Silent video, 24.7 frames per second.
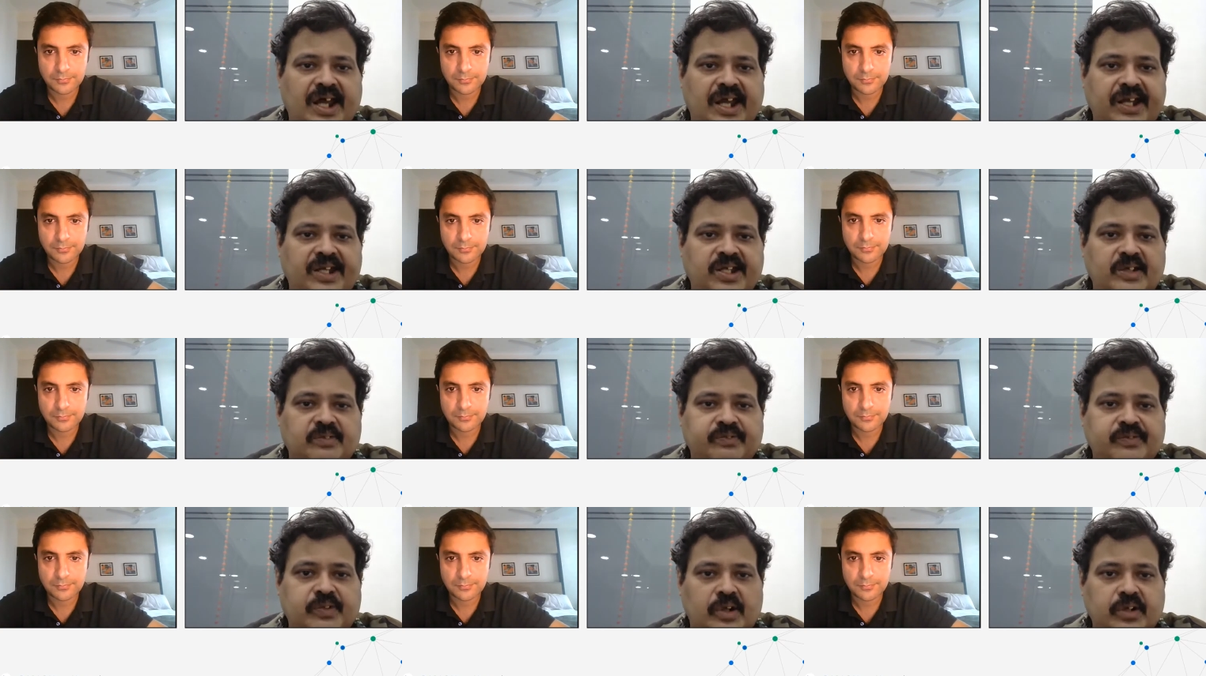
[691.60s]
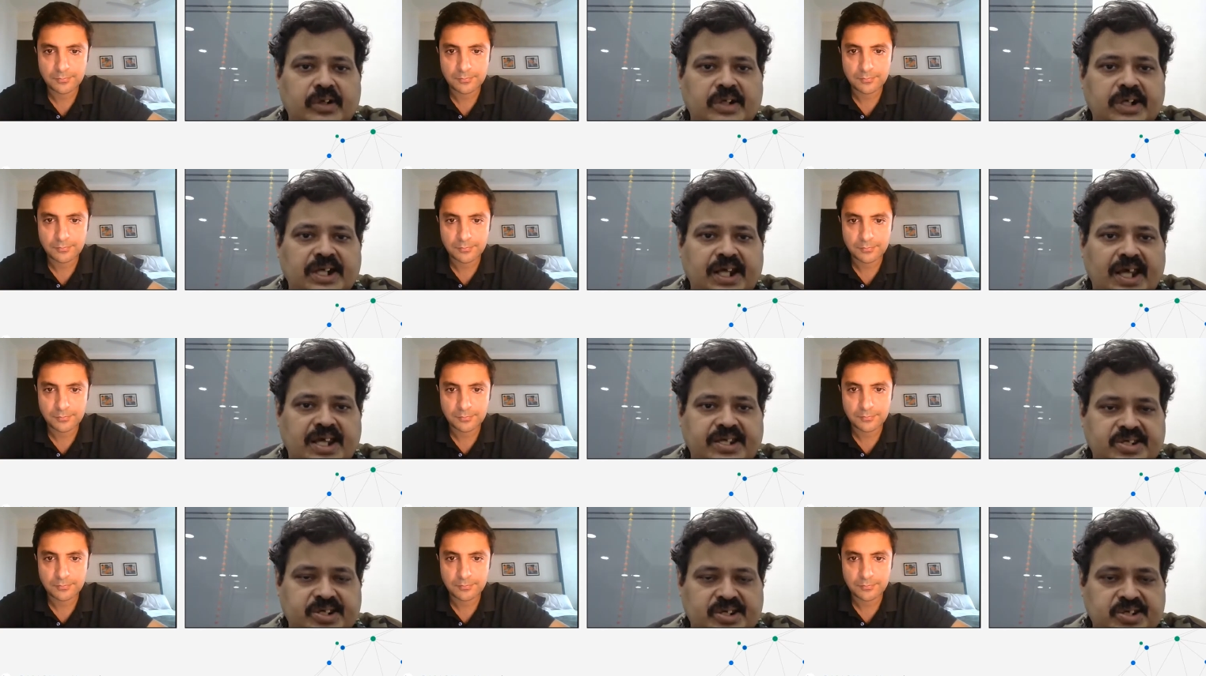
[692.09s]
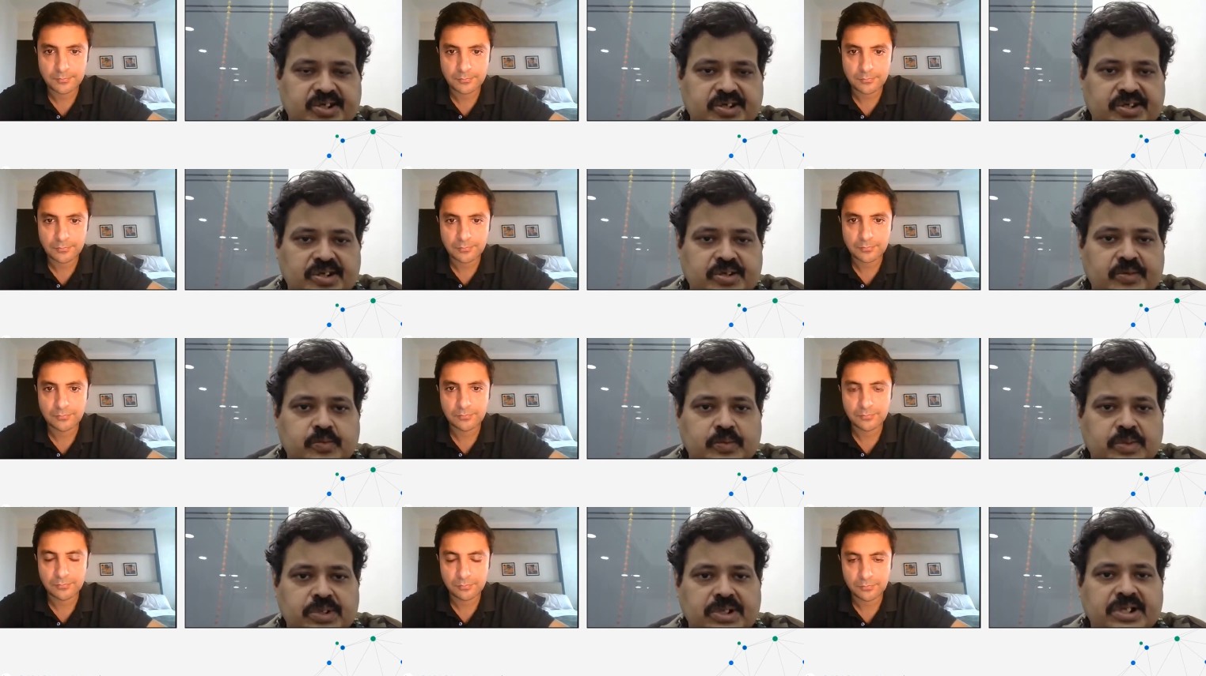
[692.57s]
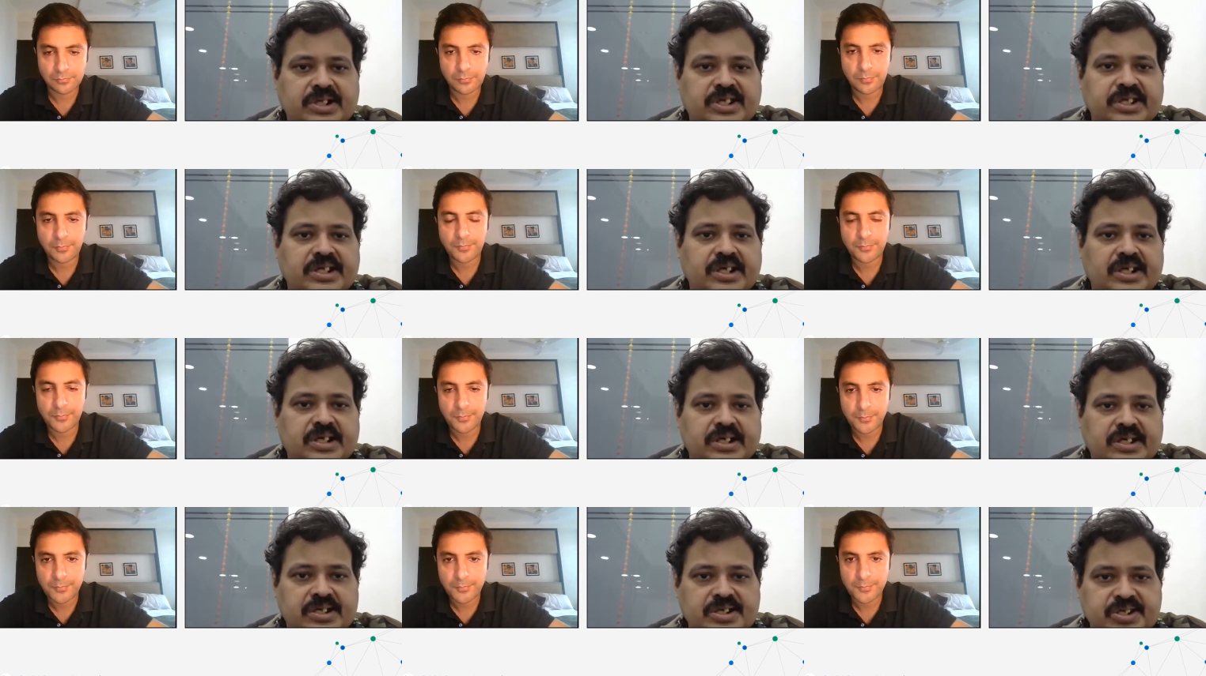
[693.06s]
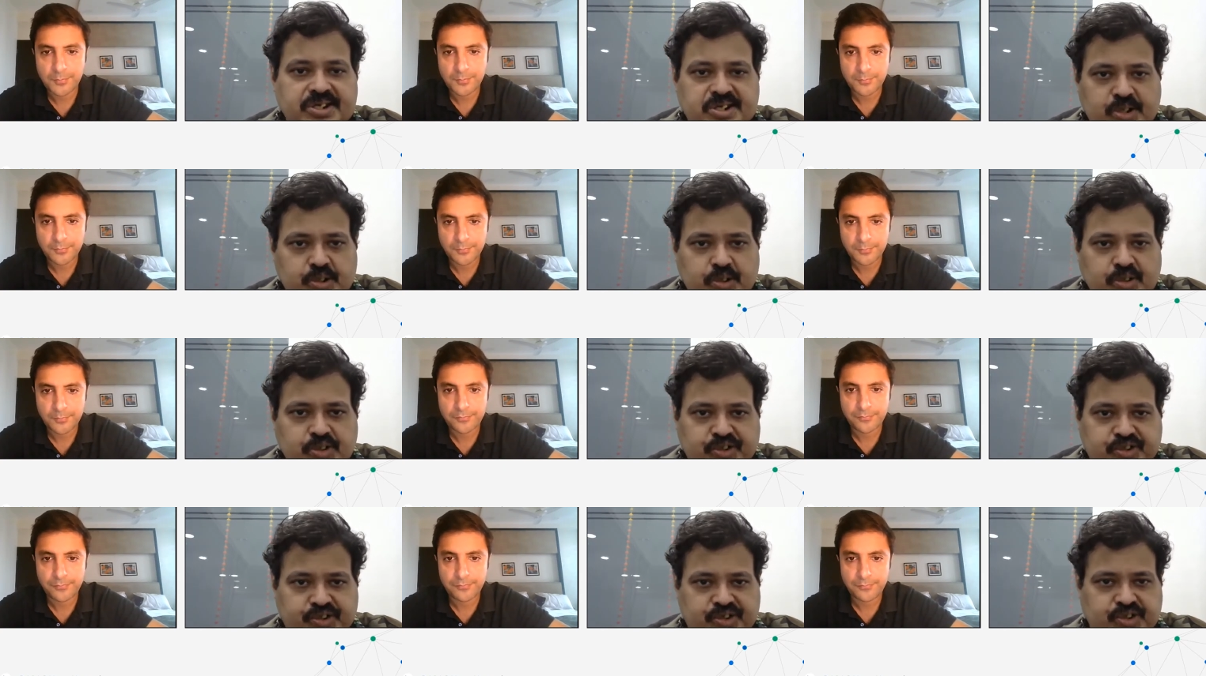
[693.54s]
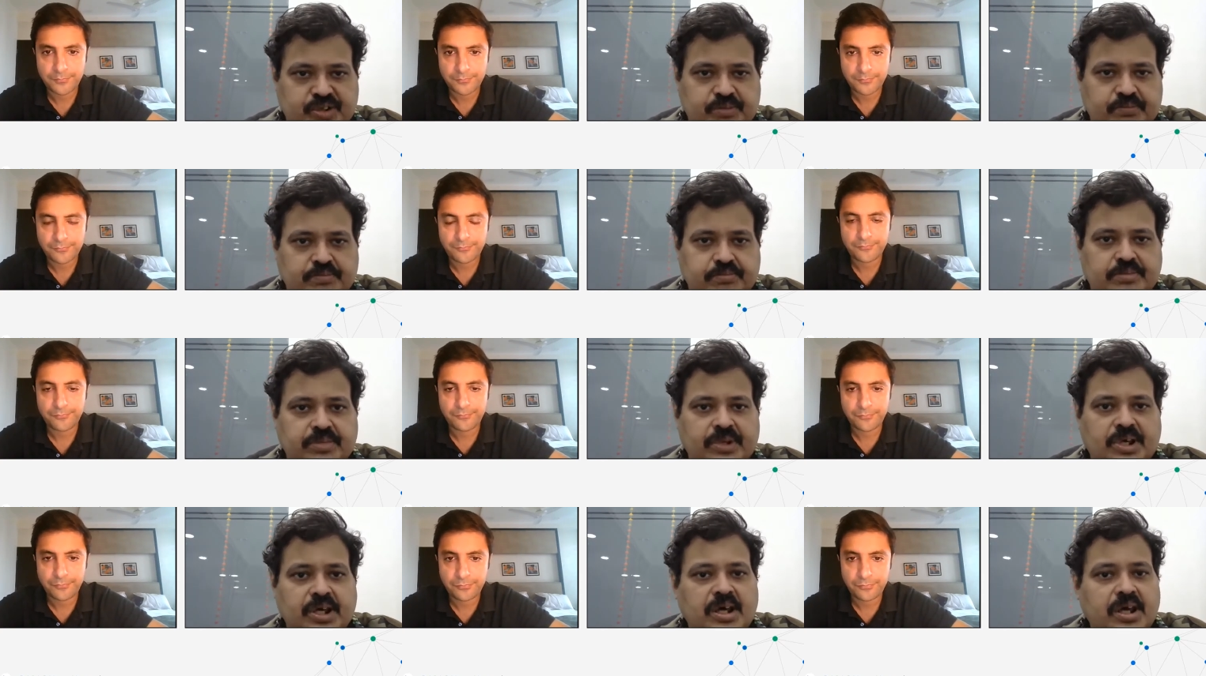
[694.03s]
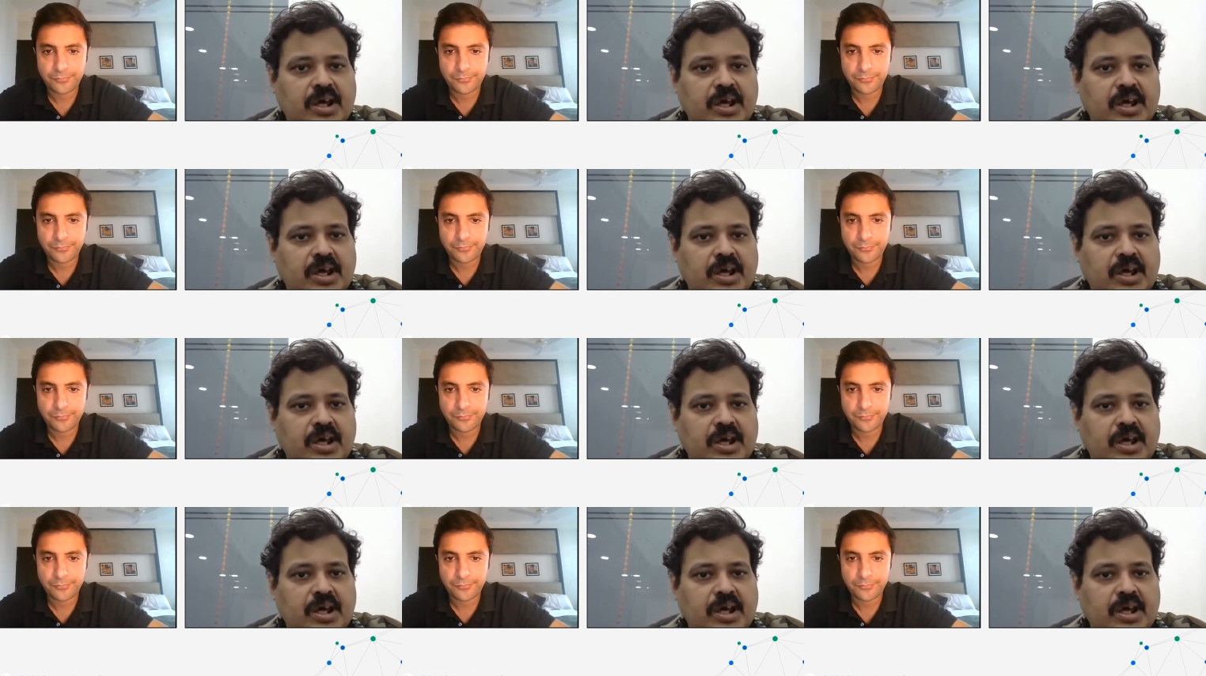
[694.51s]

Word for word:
Speaker 1: kind of organization work in a consortium